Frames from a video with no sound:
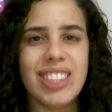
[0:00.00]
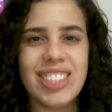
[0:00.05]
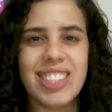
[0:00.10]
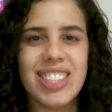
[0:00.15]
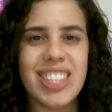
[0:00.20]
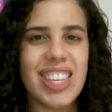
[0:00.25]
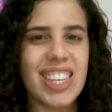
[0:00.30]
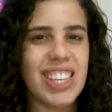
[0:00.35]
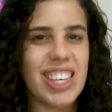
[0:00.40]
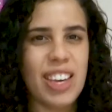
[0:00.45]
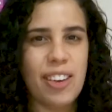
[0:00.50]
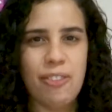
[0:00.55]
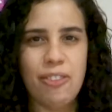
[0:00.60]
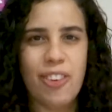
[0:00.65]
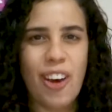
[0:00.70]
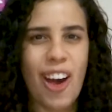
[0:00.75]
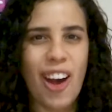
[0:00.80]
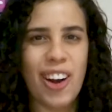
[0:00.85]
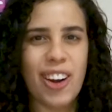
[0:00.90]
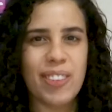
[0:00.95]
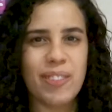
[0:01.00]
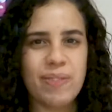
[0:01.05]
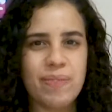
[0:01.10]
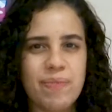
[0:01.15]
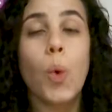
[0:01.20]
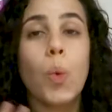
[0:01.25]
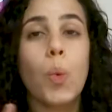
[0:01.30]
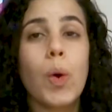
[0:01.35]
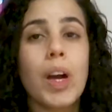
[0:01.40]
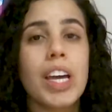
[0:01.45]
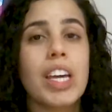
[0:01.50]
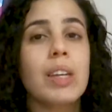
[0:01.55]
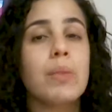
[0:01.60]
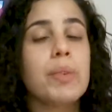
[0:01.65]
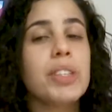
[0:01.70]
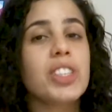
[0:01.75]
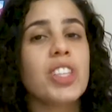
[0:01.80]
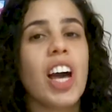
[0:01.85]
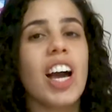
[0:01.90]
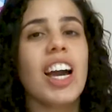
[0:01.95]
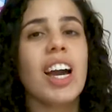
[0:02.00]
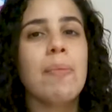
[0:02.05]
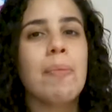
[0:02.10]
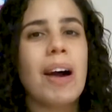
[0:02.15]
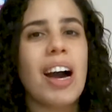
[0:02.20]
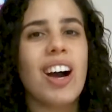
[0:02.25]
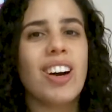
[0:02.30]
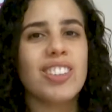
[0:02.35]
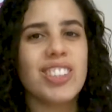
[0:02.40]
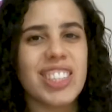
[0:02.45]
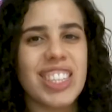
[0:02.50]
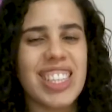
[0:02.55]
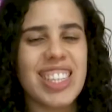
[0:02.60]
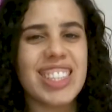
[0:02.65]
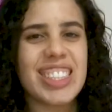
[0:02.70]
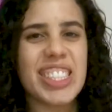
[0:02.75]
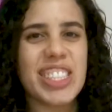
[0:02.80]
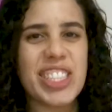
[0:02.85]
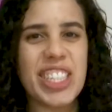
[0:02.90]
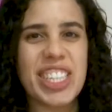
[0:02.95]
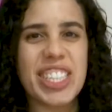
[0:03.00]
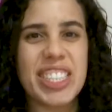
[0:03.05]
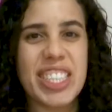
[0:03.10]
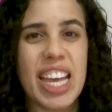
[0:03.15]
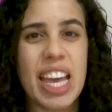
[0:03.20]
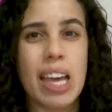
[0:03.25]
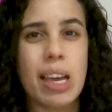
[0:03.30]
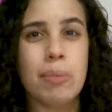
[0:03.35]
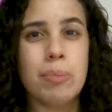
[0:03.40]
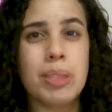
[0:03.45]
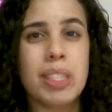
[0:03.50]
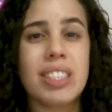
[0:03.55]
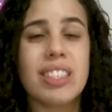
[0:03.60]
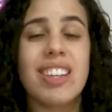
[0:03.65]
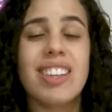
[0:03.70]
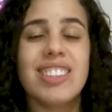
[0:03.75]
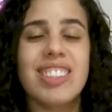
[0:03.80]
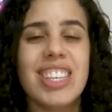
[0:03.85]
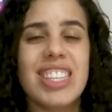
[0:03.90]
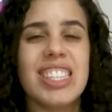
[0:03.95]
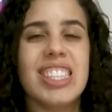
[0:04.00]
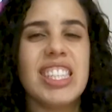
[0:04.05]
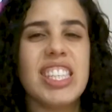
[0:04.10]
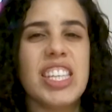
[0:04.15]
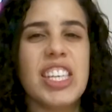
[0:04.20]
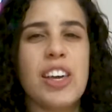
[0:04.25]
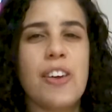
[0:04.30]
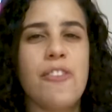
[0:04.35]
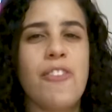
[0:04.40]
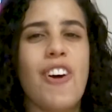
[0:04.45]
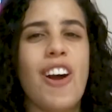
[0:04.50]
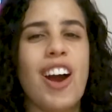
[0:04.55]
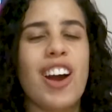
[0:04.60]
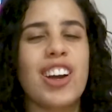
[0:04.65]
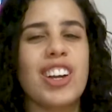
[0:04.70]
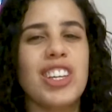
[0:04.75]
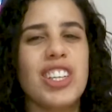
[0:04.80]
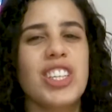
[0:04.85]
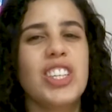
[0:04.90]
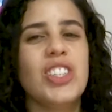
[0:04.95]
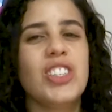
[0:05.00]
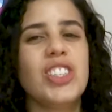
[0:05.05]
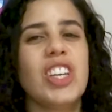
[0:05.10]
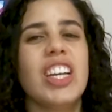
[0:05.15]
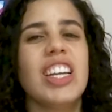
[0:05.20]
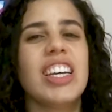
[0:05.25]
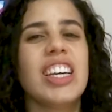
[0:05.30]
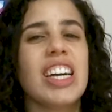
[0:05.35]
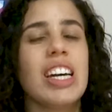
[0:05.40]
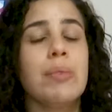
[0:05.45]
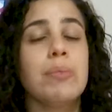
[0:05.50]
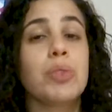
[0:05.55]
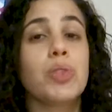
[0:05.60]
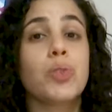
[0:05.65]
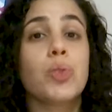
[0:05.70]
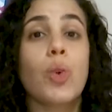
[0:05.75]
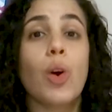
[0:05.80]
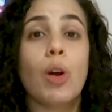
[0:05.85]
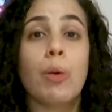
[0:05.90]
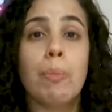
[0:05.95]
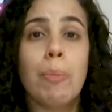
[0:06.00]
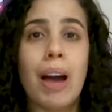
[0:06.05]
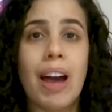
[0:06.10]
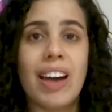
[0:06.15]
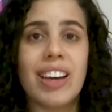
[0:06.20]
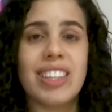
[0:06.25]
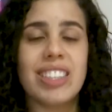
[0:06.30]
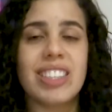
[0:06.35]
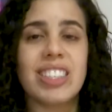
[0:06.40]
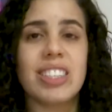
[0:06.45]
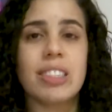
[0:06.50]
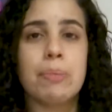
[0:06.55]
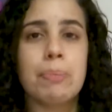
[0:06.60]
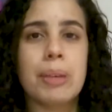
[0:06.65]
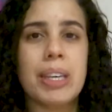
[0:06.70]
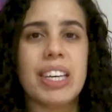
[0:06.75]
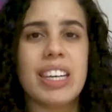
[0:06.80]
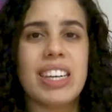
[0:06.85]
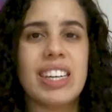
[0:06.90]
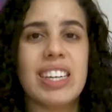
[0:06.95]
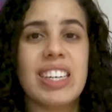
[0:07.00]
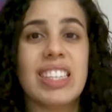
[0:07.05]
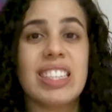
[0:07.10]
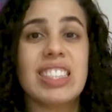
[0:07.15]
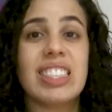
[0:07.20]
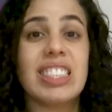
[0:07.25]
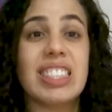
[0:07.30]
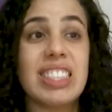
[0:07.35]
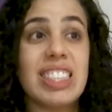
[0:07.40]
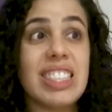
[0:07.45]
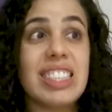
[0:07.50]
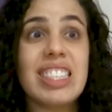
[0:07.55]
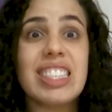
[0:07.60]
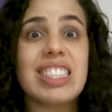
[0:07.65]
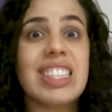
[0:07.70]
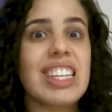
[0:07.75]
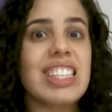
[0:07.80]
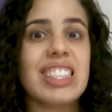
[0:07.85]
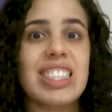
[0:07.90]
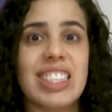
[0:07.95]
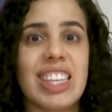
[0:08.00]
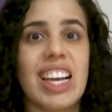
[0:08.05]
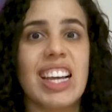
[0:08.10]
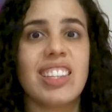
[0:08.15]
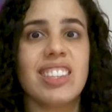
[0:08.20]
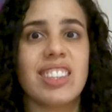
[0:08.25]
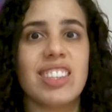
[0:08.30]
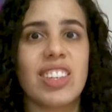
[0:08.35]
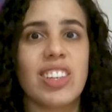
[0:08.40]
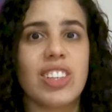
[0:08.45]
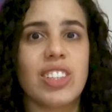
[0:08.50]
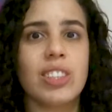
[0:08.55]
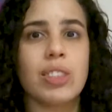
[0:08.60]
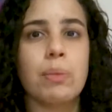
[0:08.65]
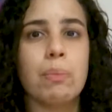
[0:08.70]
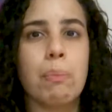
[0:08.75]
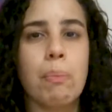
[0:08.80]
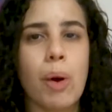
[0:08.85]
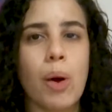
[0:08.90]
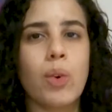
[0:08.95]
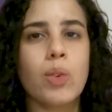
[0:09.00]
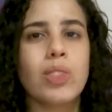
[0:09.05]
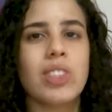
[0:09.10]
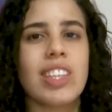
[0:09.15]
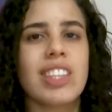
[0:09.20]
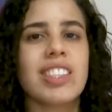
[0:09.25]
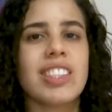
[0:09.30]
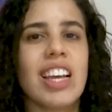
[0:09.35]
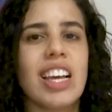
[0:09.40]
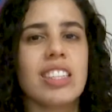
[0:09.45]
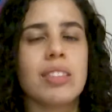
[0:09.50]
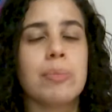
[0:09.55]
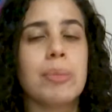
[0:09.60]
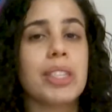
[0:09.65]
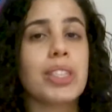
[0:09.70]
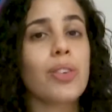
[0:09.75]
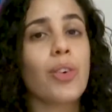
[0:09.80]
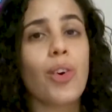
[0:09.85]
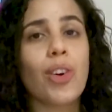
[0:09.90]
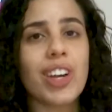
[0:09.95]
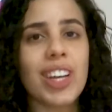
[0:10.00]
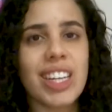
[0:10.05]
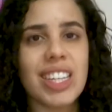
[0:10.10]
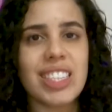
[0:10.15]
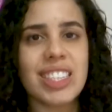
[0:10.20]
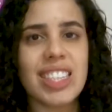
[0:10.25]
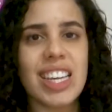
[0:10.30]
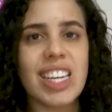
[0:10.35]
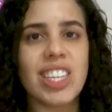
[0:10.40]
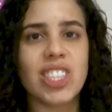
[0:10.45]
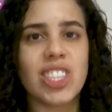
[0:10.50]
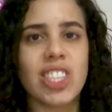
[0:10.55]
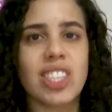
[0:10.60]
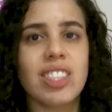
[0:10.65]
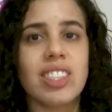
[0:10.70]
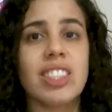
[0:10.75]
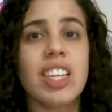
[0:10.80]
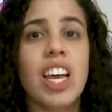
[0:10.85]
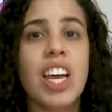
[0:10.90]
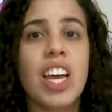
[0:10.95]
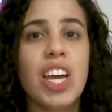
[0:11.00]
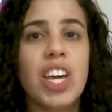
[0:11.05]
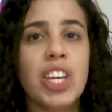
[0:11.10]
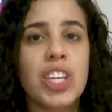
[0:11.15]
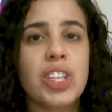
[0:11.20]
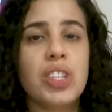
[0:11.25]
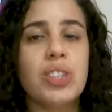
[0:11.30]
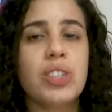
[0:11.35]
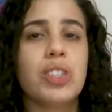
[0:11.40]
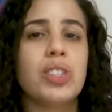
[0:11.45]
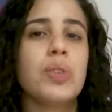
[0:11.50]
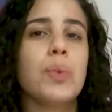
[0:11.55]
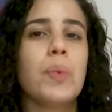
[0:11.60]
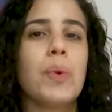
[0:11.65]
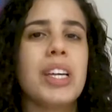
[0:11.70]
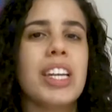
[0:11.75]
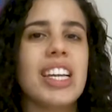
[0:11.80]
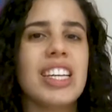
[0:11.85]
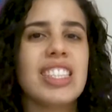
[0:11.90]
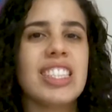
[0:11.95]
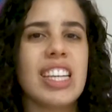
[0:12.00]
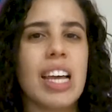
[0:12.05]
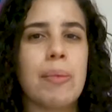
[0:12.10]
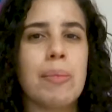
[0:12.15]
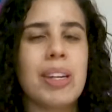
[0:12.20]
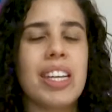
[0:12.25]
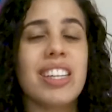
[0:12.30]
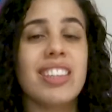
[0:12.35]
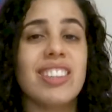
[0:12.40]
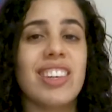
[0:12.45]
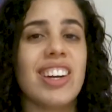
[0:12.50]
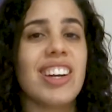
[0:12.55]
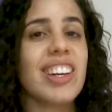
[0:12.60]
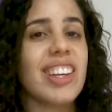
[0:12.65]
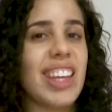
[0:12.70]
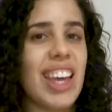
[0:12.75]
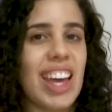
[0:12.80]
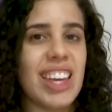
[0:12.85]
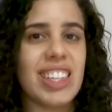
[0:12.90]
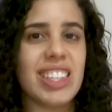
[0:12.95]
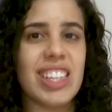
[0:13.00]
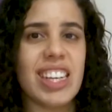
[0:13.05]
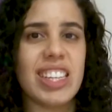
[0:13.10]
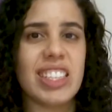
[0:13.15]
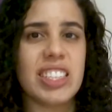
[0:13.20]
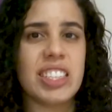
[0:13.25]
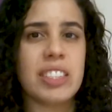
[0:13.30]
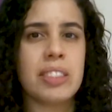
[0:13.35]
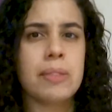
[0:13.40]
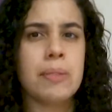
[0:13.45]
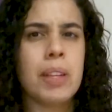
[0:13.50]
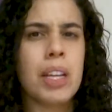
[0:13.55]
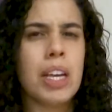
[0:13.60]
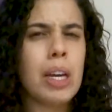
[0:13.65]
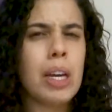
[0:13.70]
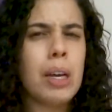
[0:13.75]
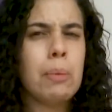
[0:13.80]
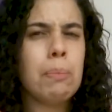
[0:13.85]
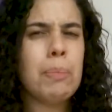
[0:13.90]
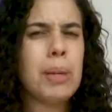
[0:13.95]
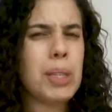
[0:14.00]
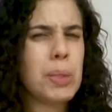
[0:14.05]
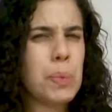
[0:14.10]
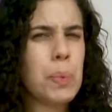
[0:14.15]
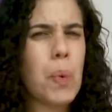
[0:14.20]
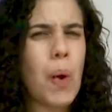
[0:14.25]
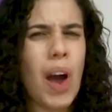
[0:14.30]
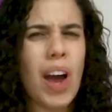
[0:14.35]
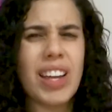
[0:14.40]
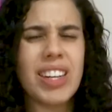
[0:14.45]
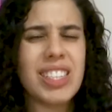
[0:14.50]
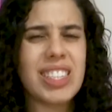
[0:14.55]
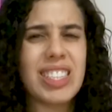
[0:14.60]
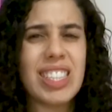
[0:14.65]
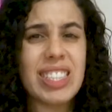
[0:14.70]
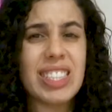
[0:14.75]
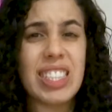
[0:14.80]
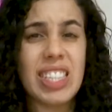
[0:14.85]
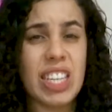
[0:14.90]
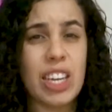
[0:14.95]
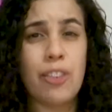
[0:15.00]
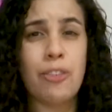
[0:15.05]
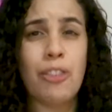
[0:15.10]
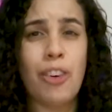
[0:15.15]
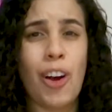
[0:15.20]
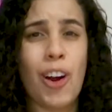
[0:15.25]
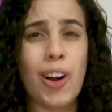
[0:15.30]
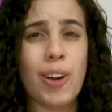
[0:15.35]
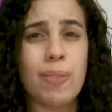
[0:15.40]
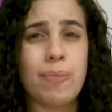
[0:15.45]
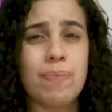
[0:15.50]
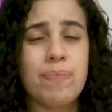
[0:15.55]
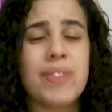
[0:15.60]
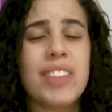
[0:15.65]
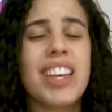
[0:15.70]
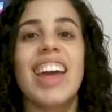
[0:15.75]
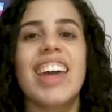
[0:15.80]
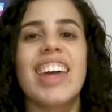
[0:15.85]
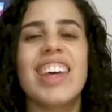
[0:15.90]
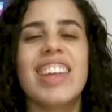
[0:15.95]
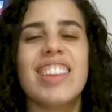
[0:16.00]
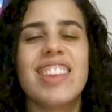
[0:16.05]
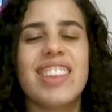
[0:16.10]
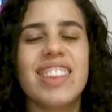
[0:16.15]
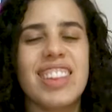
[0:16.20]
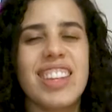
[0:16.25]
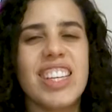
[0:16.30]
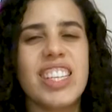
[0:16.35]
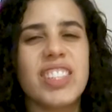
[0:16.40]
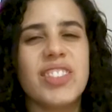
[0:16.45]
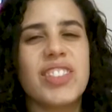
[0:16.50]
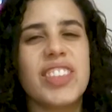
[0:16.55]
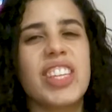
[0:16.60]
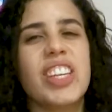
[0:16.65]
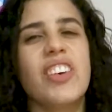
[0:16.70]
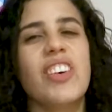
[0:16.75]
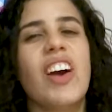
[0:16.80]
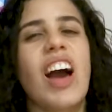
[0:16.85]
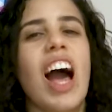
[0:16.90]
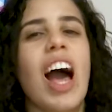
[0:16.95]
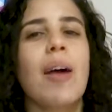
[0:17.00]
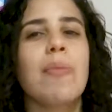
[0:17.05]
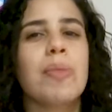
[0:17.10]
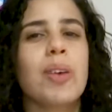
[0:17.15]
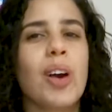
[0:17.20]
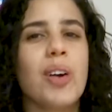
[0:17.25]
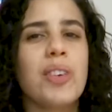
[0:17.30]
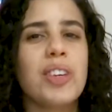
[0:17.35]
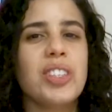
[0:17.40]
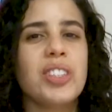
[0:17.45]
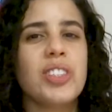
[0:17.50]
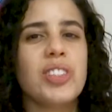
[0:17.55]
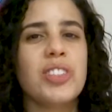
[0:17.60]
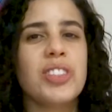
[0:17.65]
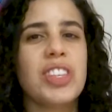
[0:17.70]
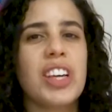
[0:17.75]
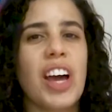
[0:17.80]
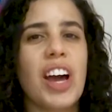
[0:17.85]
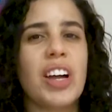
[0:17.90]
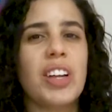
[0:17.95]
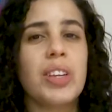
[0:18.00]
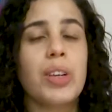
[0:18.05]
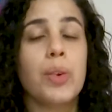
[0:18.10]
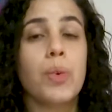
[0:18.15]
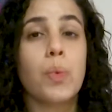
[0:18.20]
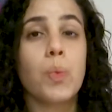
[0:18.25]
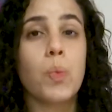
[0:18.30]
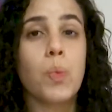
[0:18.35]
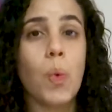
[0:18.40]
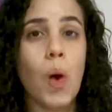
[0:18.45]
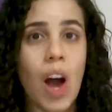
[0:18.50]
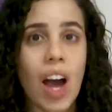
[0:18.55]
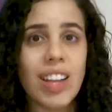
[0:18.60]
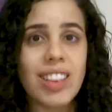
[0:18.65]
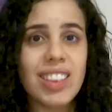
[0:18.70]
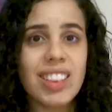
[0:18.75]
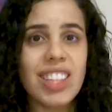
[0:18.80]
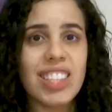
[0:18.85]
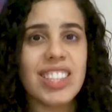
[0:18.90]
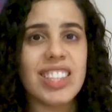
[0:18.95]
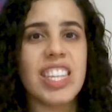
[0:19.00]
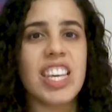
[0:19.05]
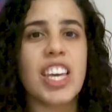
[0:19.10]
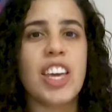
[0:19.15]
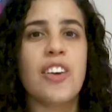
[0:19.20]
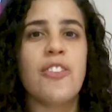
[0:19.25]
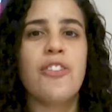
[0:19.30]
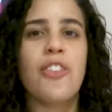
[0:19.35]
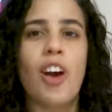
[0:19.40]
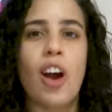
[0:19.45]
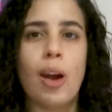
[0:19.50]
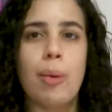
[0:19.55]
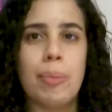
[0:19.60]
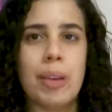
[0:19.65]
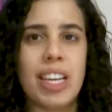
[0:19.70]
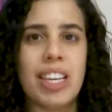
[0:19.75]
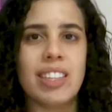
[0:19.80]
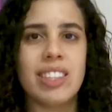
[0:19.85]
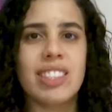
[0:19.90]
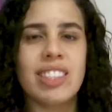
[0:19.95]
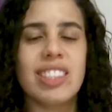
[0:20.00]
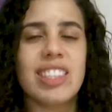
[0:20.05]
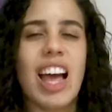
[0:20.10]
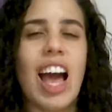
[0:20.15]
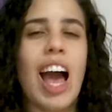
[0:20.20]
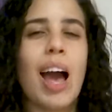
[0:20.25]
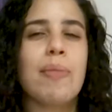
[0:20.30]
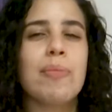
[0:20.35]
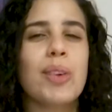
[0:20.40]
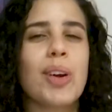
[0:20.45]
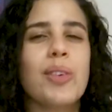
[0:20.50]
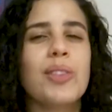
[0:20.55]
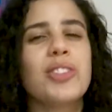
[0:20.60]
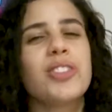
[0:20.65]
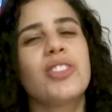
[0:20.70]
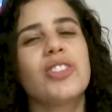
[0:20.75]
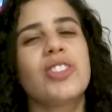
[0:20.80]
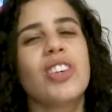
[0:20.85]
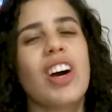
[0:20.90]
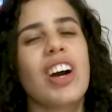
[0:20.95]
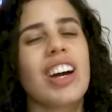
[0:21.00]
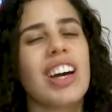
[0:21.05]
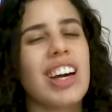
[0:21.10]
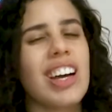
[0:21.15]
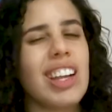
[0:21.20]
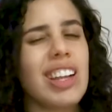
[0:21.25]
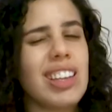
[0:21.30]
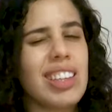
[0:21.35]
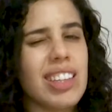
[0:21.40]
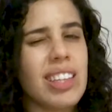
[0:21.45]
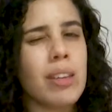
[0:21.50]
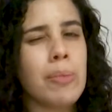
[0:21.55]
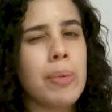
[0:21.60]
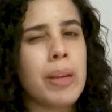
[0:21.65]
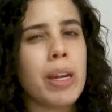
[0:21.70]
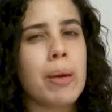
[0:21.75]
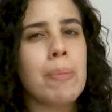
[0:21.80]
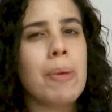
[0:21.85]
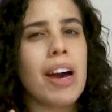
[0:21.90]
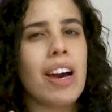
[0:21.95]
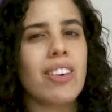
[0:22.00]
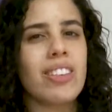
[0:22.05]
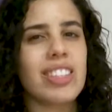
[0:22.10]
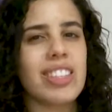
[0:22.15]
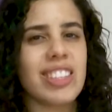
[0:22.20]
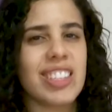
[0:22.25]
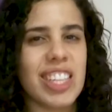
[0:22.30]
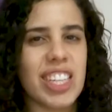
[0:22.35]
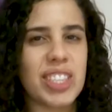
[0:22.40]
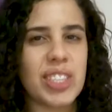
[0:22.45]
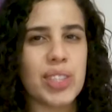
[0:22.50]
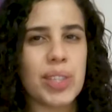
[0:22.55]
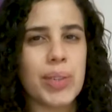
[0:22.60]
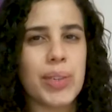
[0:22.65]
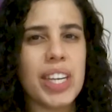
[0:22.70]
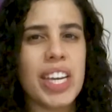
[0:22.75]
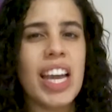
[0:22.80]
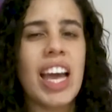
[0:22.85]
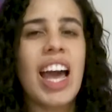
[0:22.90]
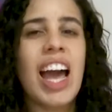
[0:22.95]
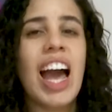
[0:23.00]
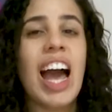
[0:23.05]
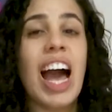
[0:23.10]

CEFR. When we talk about English exams, the CEFR usually comes to our minds because this is the standard most assessment organizations use when examining their candidates. But what is the CEFR? In this video, I'm going to tell you what the CEFR means. I'm going to talk a little bit about its history.